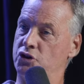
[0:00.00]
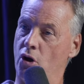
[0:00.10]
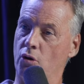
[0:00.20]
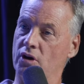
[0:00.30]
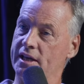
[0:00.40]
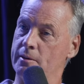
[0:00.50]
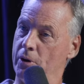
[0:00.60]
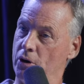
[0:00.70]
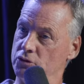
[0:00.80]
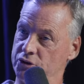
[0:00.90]
totally
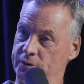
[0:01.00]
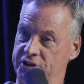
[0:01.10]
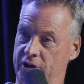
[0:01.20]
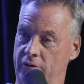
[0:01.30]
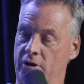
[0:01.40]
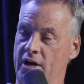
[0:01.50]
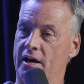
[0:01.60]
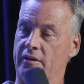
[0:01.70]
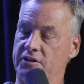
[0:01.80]
opposed to each other. Mm.